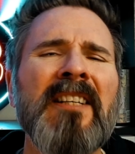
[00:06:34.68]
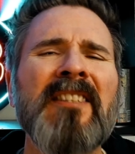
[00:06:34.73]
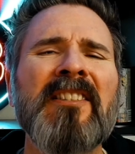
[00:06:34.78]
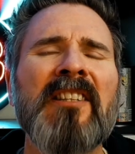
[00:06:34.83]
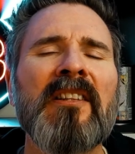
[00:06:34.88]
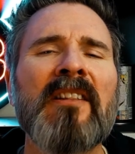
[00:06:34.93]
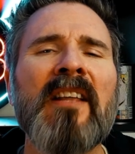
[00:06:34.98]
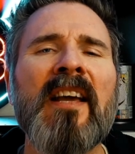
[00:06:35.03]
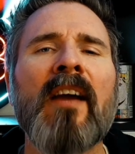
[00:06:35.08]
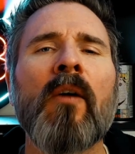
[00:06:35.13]
here's
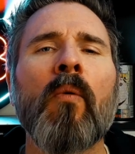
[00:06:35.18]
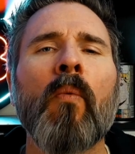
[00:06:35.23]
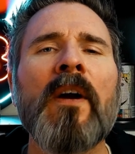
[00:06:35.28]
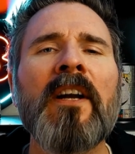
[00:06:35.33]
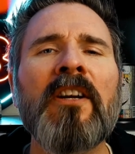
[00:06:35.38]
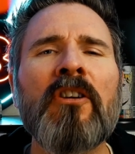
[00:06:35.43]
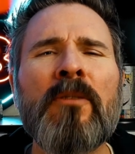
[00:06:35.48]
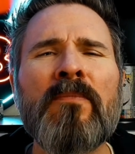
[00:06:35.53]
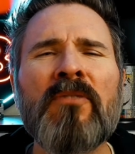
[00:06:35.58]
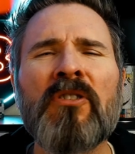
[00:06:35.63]
the thing, when
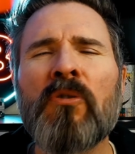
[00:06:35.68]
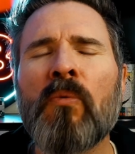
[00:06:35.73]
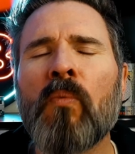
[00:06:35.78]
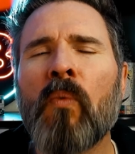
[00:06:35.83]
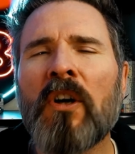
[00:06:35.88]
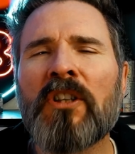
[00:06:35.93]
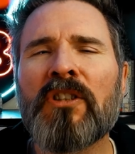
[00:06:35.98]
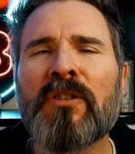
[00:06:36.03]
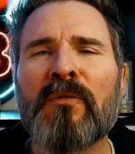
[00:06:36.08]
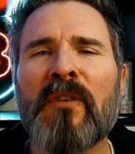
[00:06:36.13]
it comes to
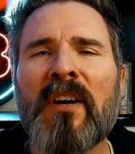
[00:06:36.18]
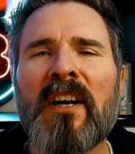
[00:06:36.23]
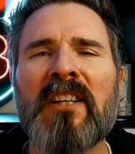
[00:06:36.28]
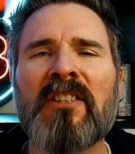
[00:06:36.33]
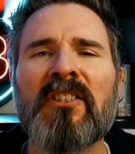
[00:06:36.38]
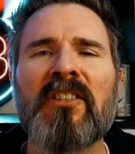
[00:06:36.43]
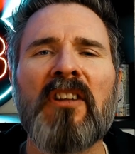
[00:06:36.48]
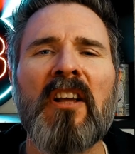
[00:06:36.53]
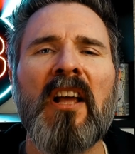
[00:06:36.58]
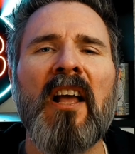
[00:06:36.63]
watch
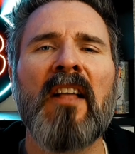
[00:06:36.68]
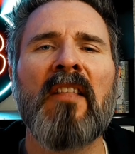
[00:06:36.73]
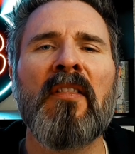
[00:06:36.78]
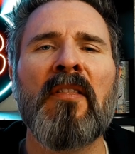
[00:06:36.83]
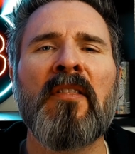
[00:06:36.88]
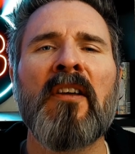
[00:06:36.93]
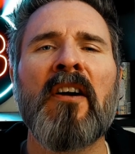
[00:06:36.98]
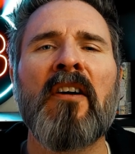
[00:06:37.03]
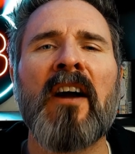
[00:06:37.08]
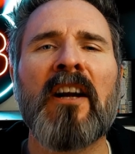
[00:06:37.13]
fairs,
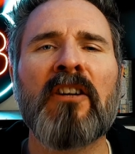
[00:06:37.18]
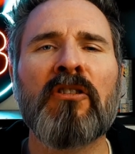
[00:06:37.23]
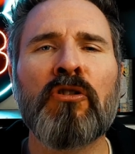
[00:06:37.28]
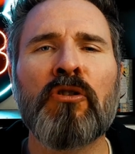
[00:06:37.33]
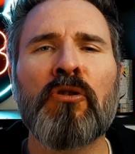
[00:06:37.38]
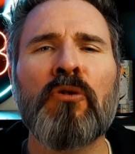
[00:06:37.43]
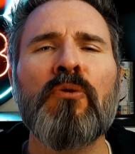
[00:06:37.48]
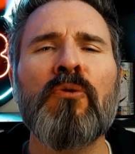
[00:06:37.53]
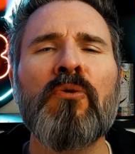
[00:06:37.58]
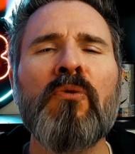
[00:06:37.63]
there are
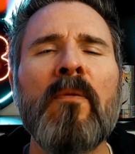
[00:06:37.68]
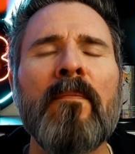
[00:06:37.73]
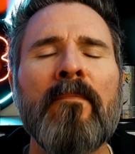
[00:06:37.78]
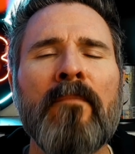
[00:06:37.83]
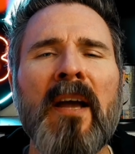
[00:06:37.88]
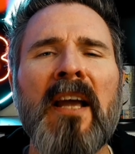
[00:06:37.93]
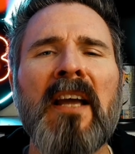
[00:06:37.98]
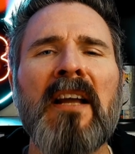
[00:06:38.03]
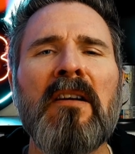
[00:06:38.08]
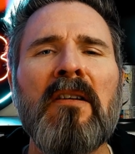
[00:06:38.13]
two
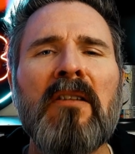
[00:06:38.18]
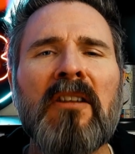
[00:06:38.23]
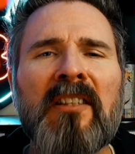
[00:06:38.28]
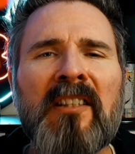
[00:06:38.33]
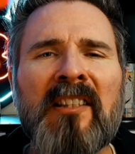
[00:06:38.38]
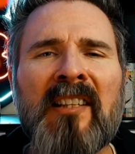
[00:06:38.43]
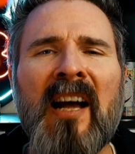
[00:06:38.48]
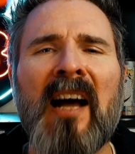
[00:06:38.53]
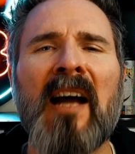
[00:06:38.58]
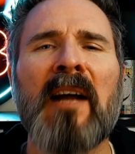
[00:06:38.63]

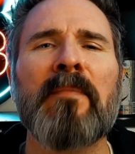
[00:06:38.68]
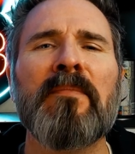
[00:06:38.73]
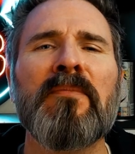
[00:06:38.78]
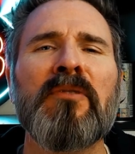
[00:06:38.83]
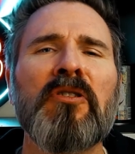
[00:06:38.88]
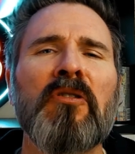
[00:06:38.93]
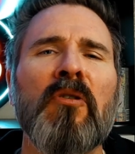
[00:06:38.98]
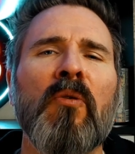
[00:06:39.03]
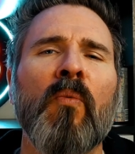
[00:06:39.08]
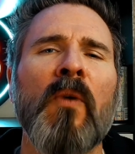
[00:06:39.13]
main
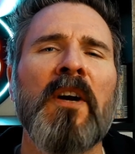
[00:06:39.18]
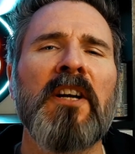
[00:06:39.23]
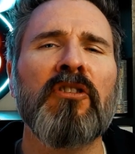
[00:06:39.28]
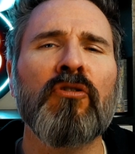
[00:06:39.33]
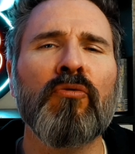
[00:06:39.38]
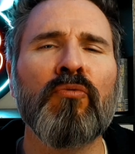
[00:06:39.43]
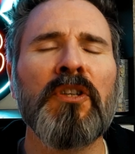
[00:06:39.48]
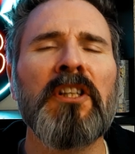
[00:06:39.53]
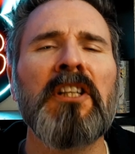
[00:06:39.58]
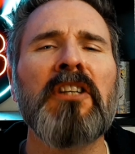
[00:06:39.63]
times when
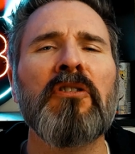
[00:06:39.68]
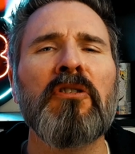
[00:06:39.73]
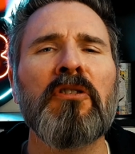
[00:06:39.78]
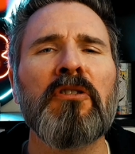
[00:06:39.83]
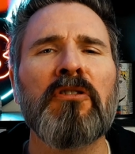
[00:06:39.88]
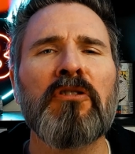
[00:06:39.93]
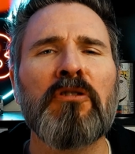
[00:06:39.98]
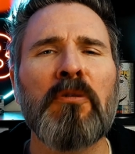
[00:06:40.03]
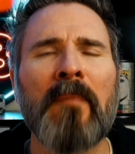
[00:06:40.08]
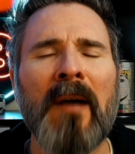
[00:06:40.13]
it's really
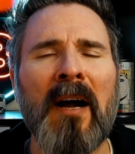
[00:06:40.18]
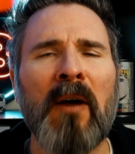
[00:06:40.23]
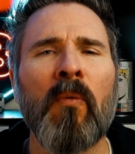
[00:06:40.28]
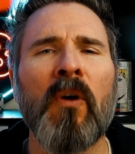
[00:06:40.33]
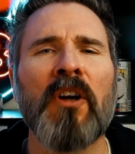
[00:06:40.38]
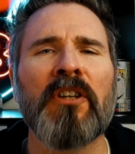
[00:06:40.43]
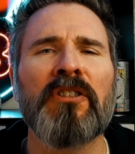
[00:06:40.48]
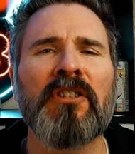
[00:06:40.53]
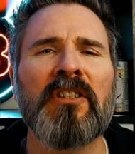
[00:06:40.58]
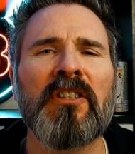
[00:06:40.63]
good to buy
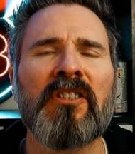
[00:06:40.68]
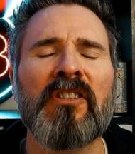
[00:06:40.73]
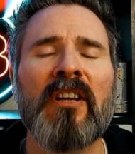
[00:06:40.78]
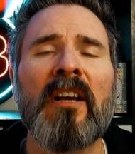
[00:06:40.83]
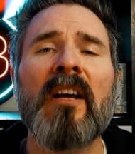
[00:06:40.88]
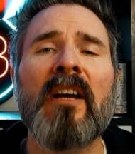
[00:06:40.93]
watches.